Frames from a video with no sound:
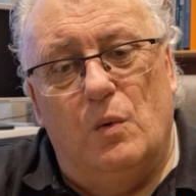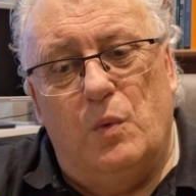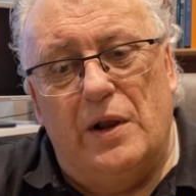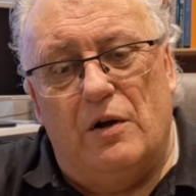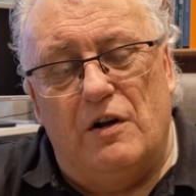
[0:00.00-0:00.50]

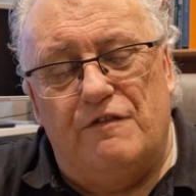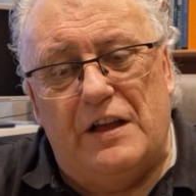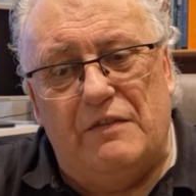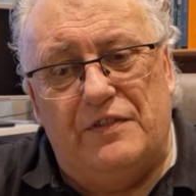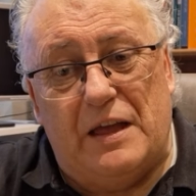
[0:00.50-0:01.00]
when I
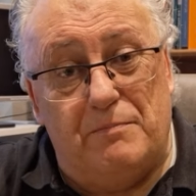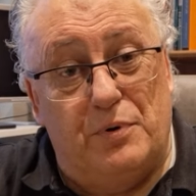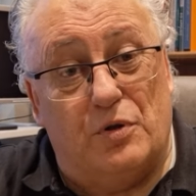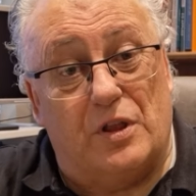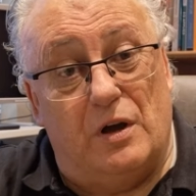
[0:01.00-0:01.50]
found that
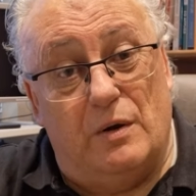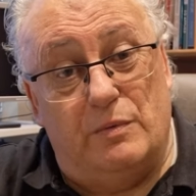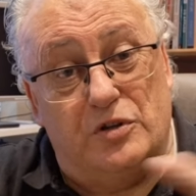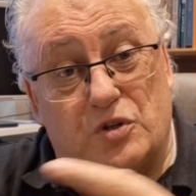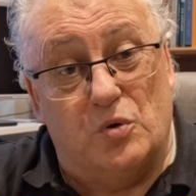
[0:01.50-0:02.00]
book that I
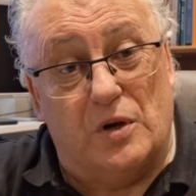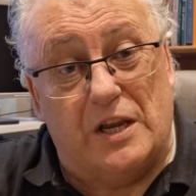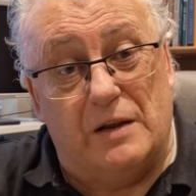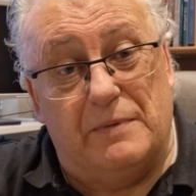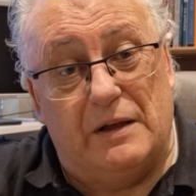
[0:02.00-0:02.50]
was
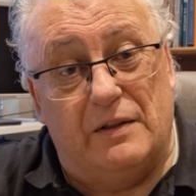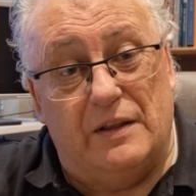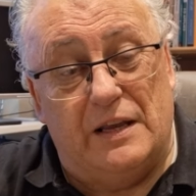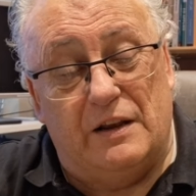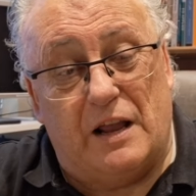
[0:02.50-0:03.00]
talking
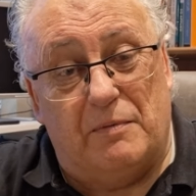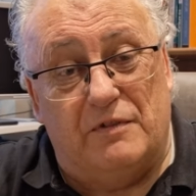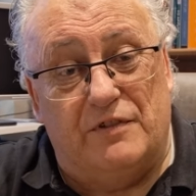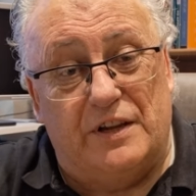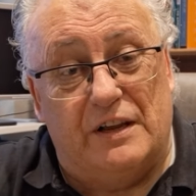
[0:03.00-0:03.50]
about in a couple
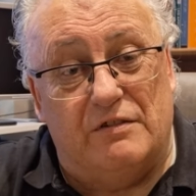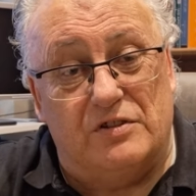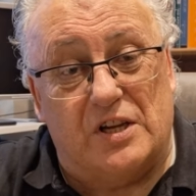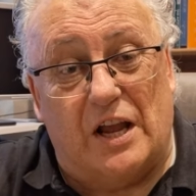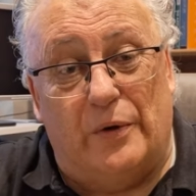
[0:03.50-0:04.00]
of
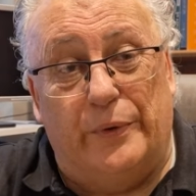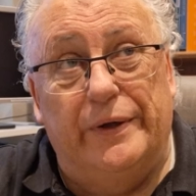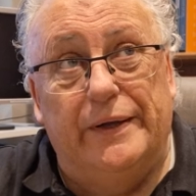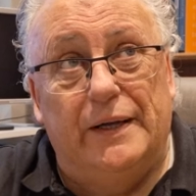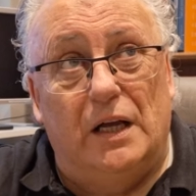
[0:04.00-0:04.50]
videos ago
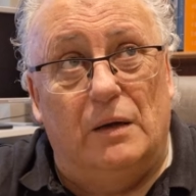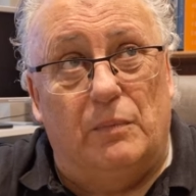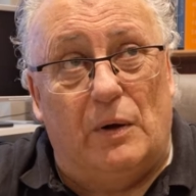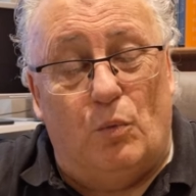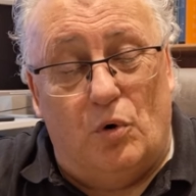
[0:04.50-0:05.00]

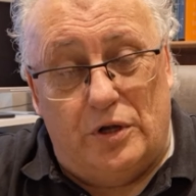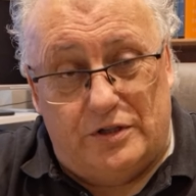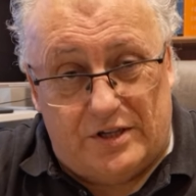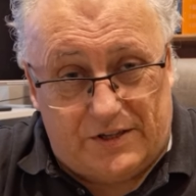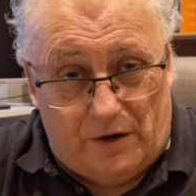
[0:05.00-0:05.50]
about what
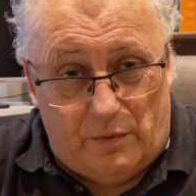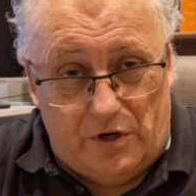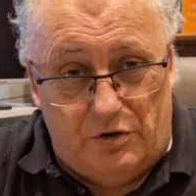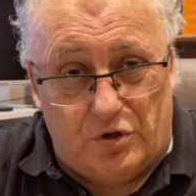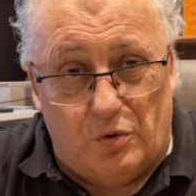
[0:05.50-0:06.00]
to say
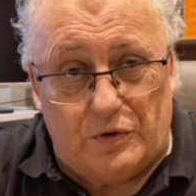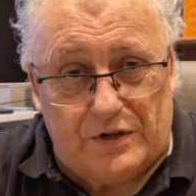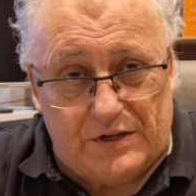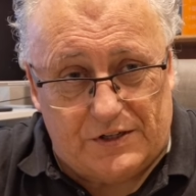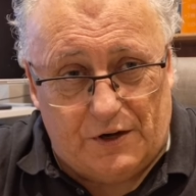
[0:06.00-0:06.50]
when you talk
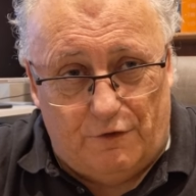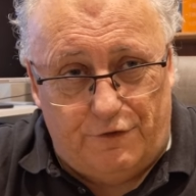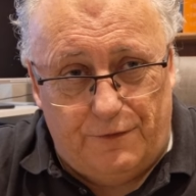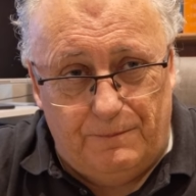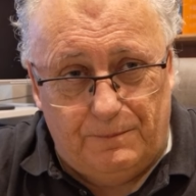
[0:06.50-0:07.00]
to
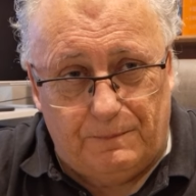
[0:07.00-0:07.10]
yourself.